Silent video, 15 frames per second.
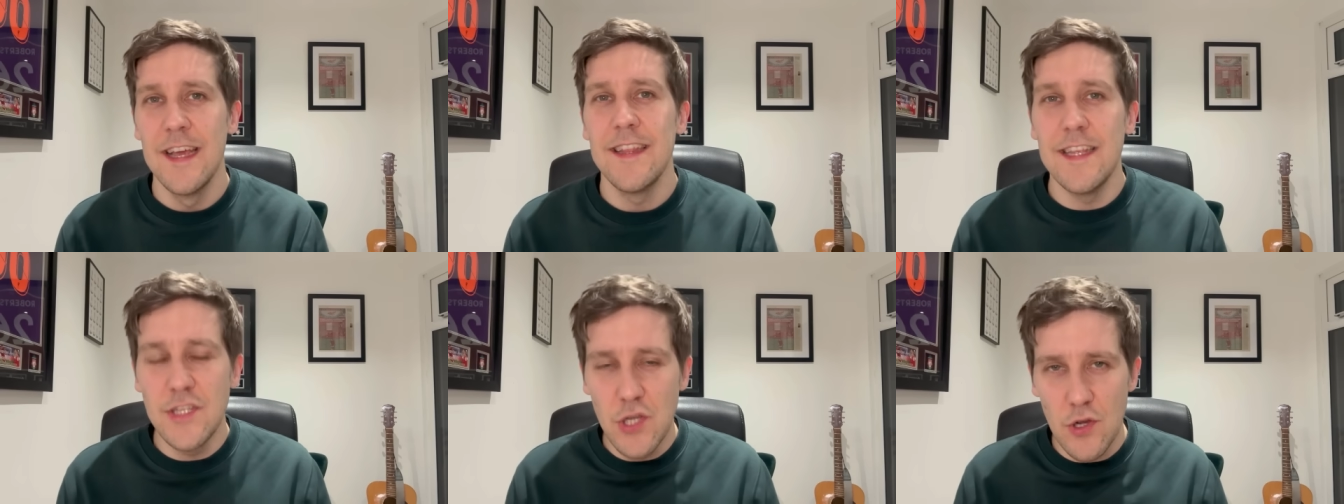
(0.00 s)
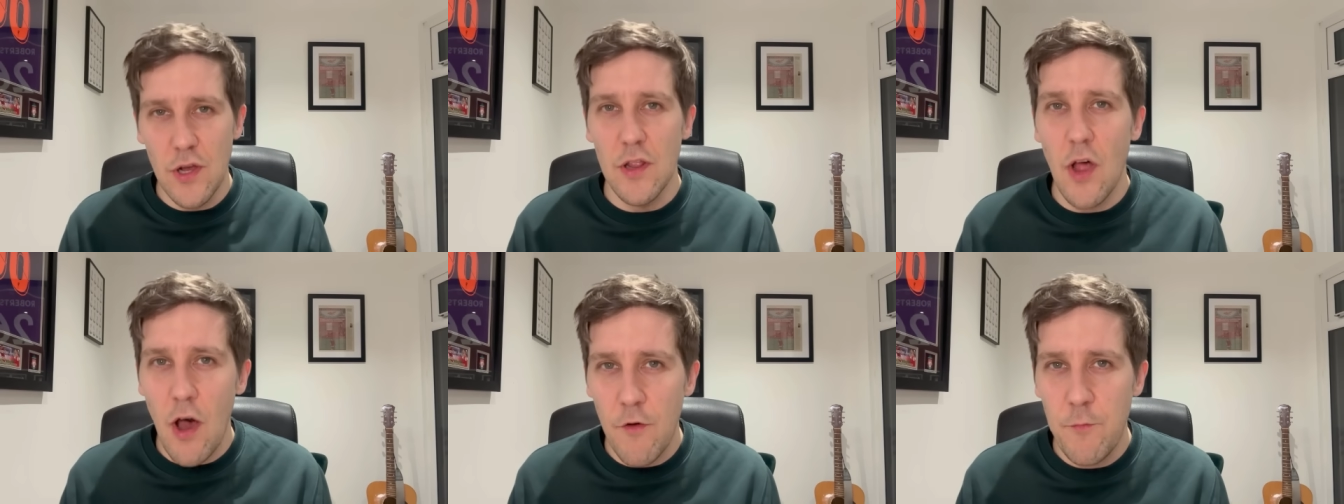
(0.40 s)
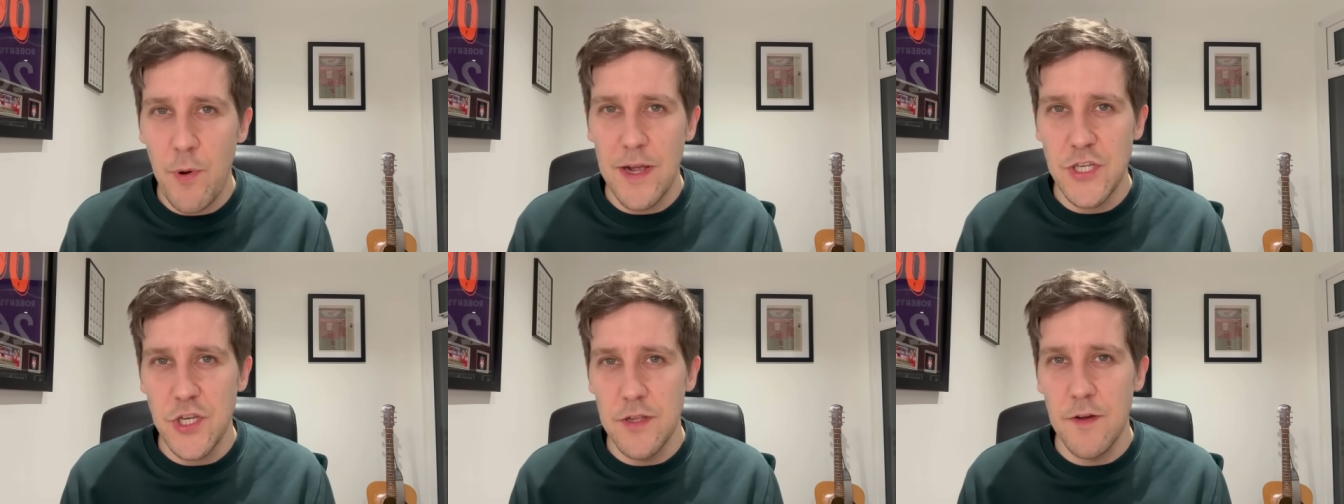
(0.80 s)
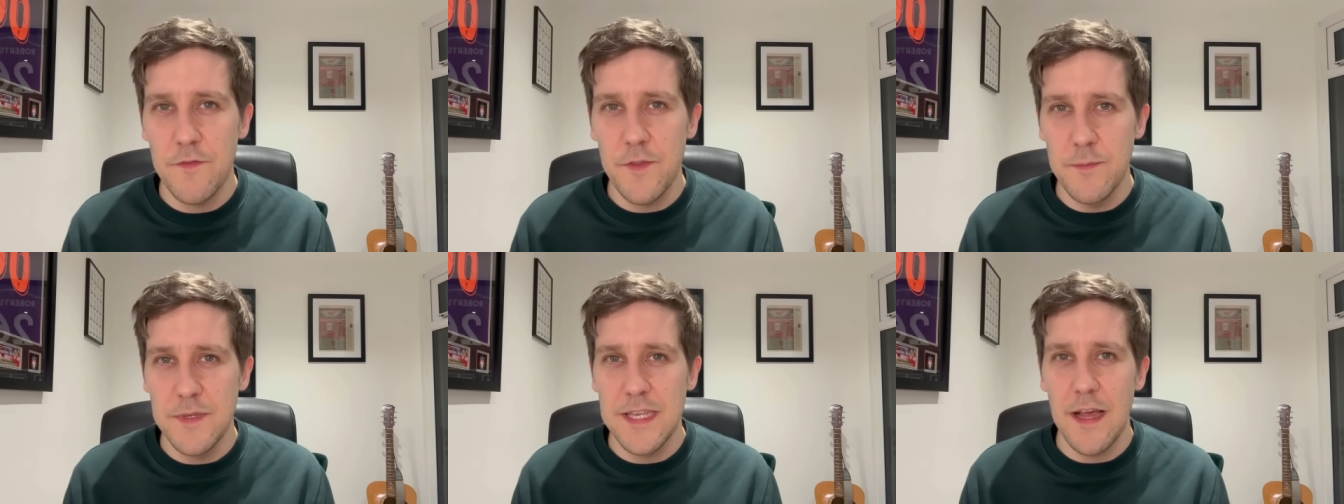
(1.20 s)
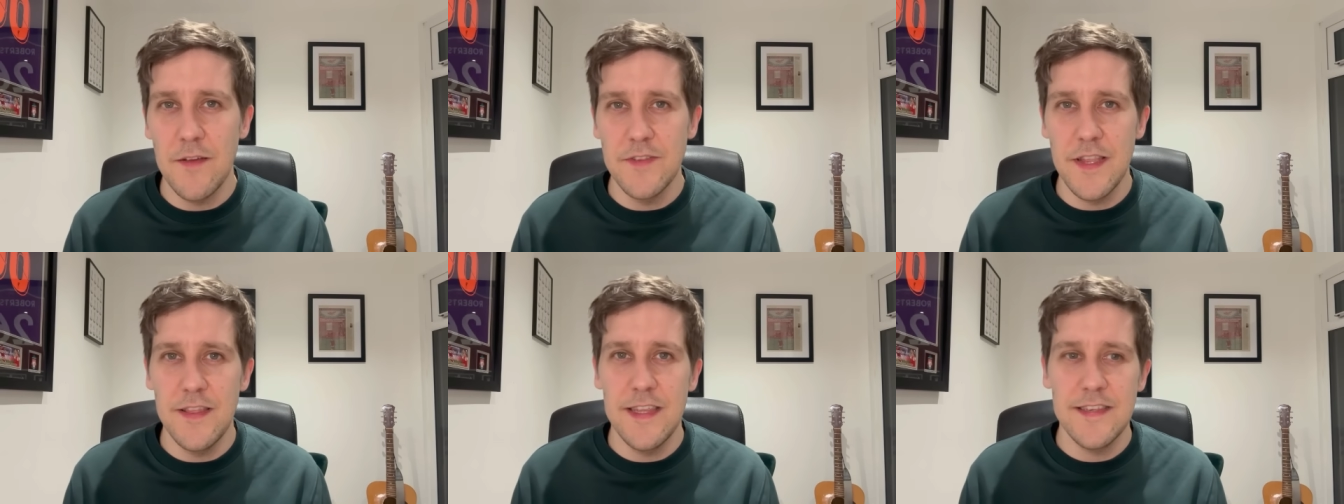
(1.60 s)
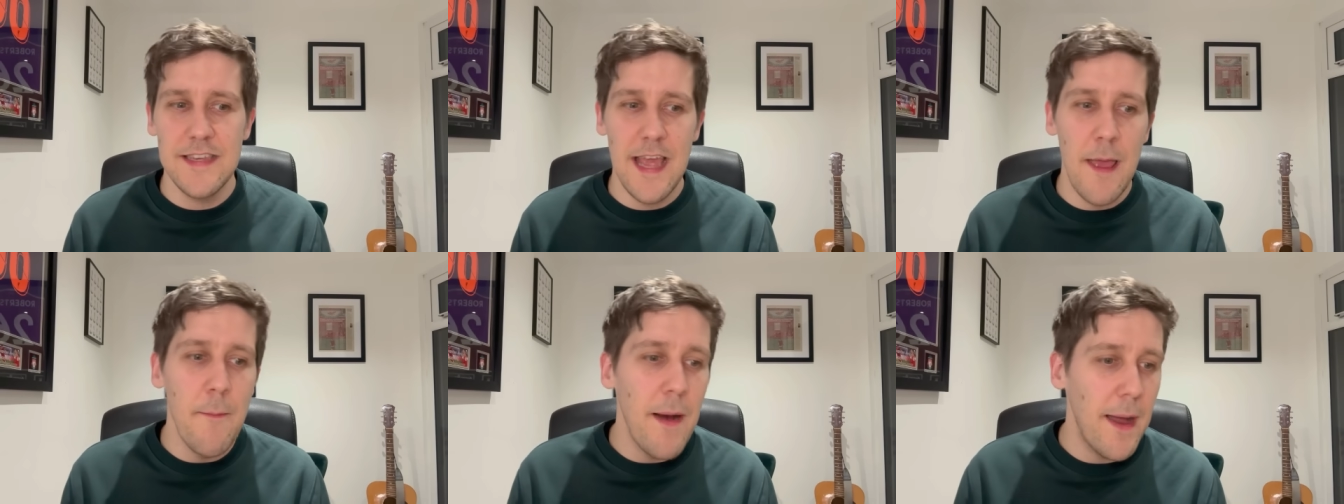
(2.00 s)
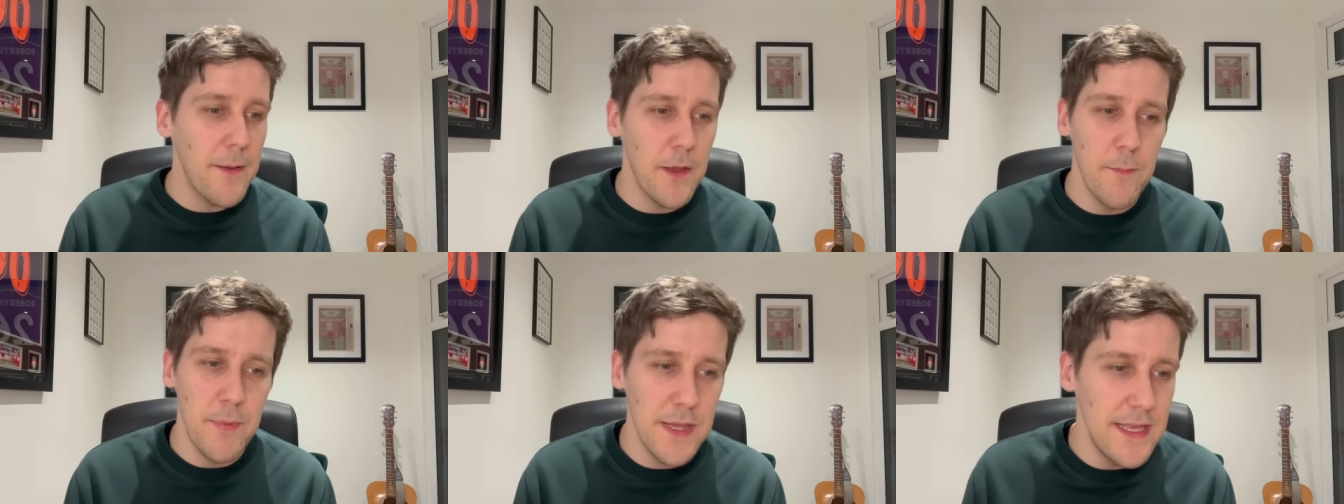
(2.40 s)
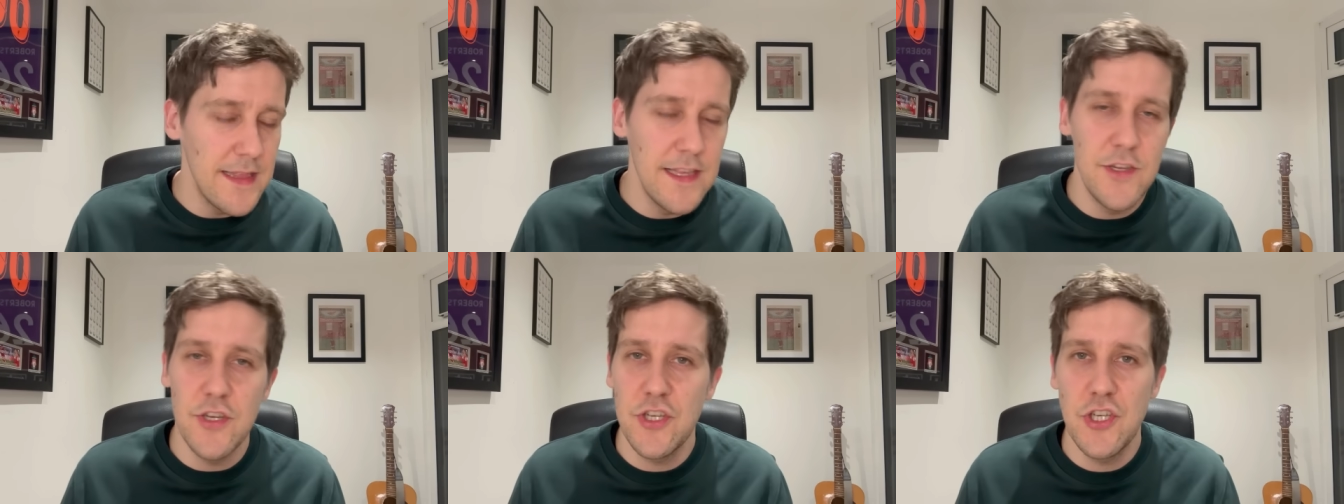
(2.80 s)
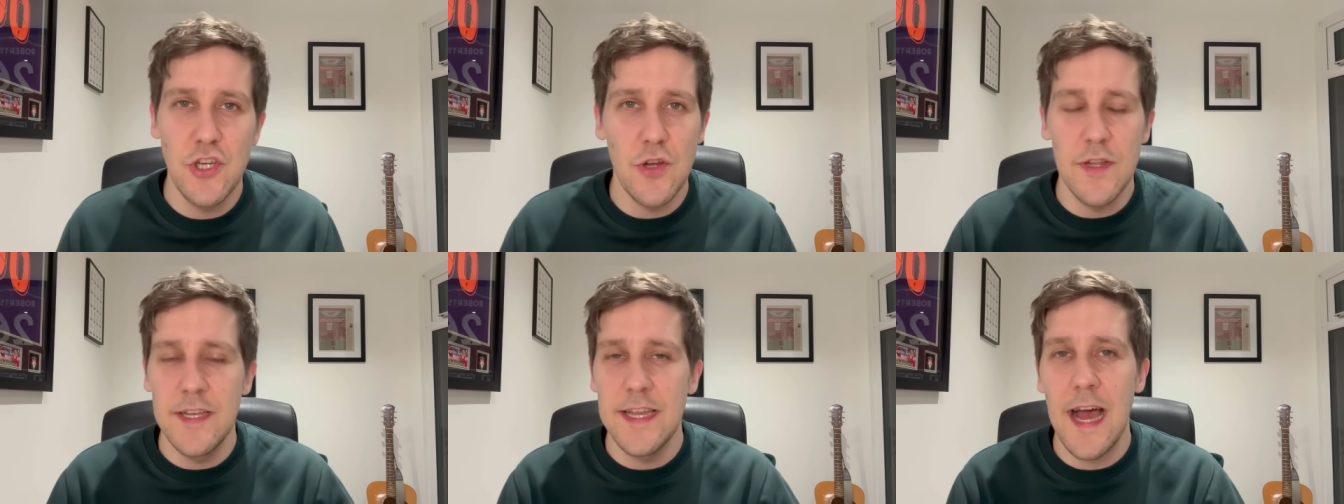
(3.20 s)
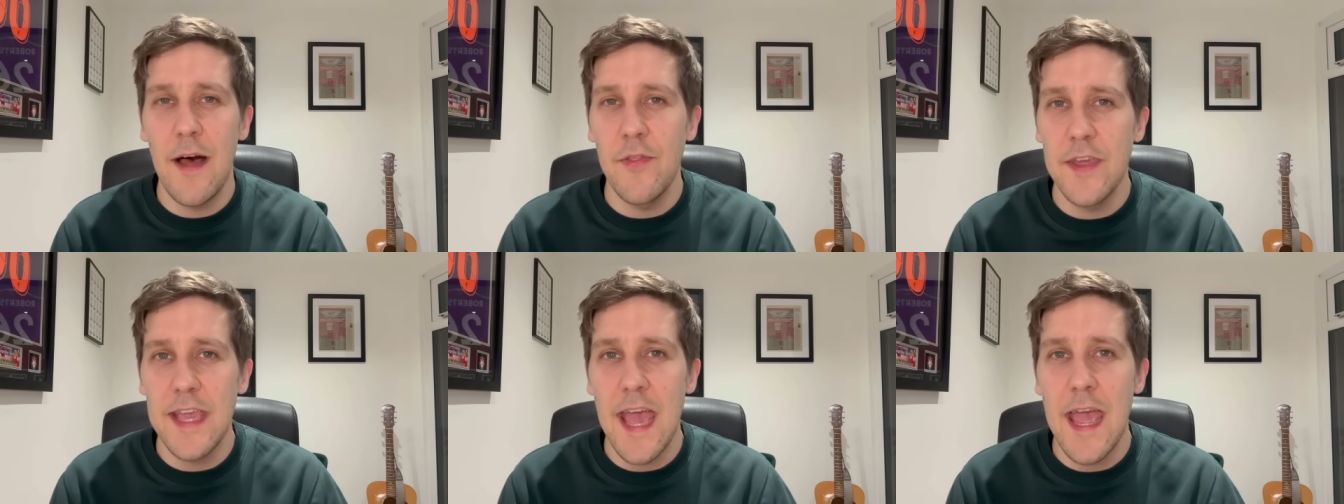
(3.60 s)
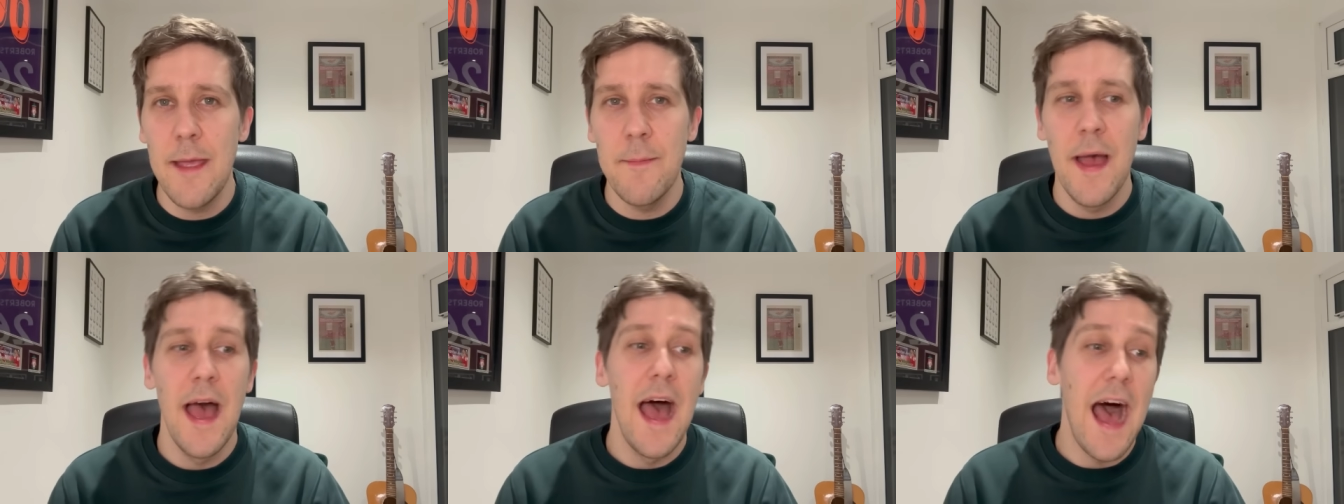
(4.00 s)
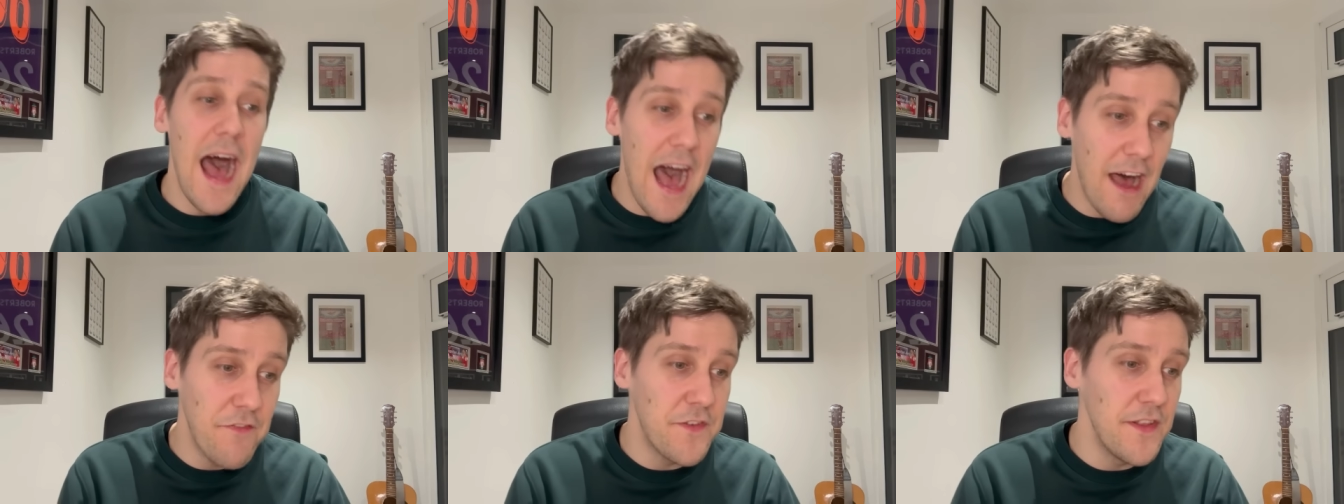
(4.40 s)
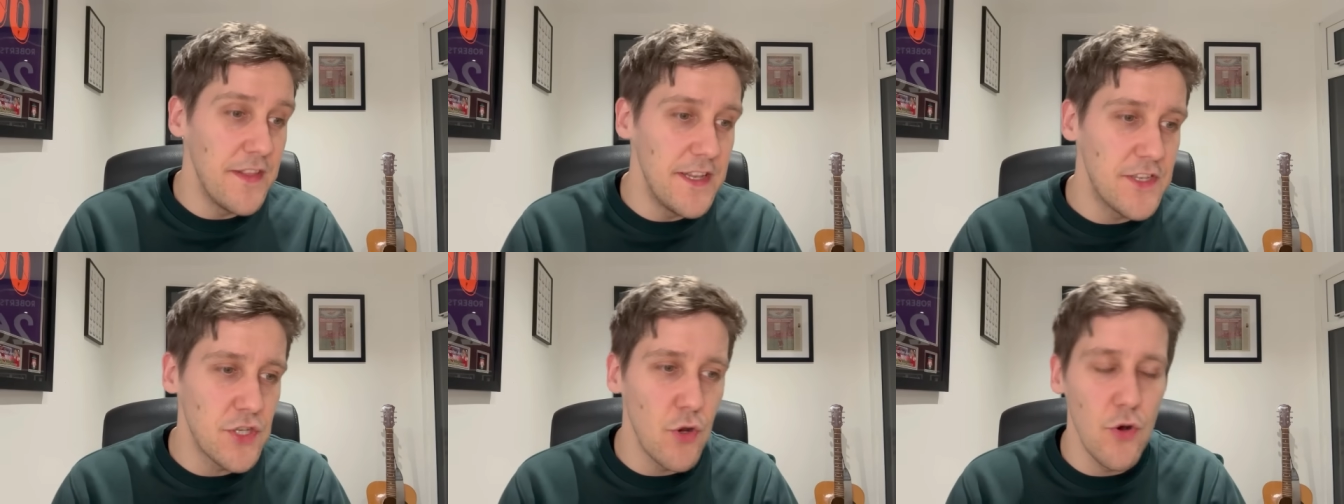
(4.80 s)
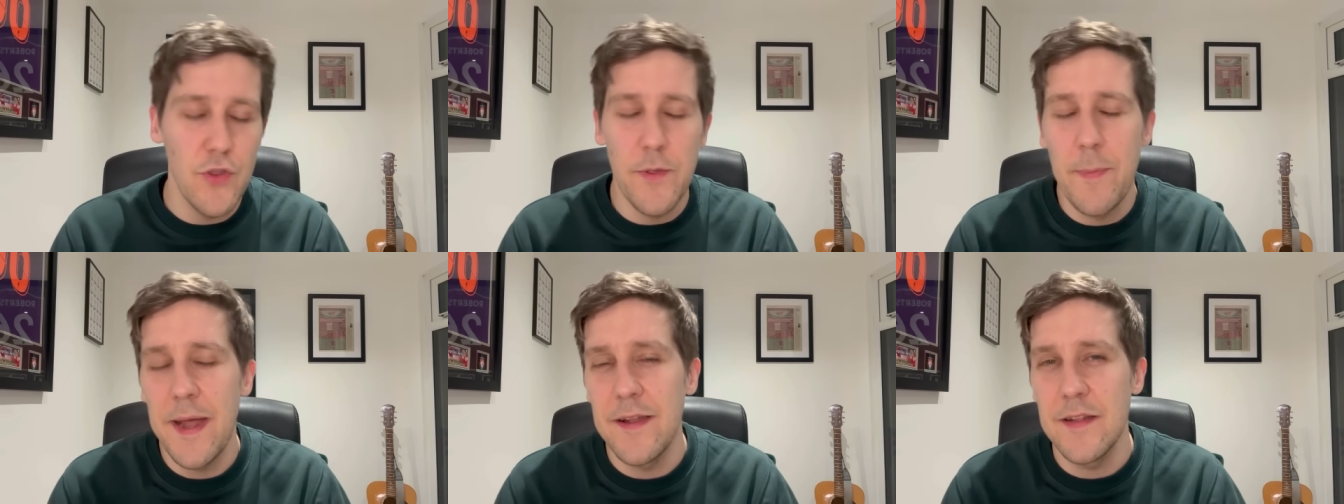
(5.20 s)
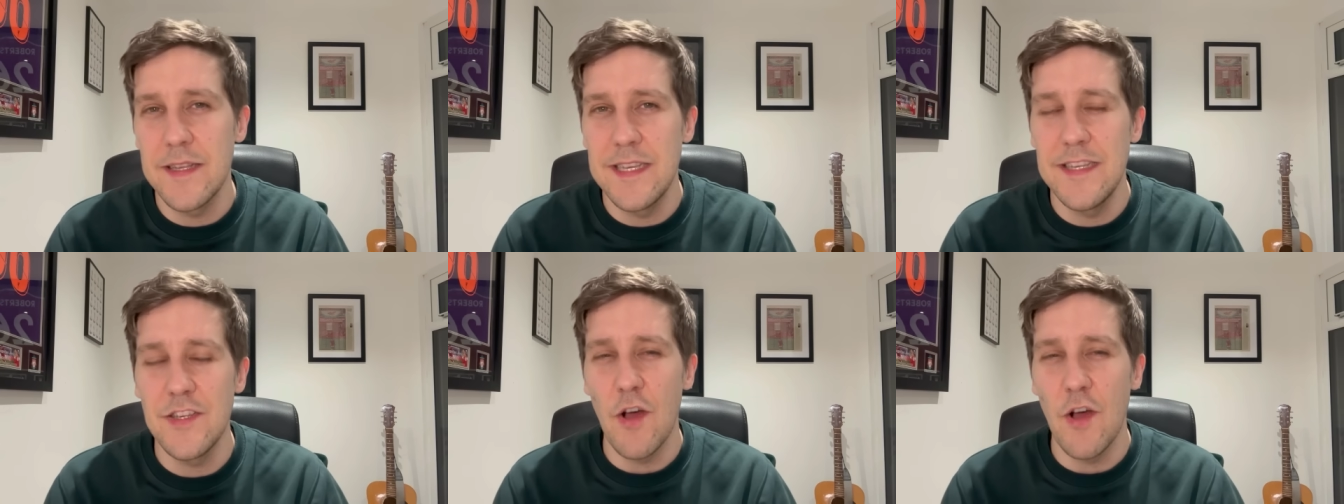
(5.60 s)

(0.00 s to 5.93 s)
they took a lot of pressure off themselves in this game by completely just shutting down the game after they'd scored the penalty.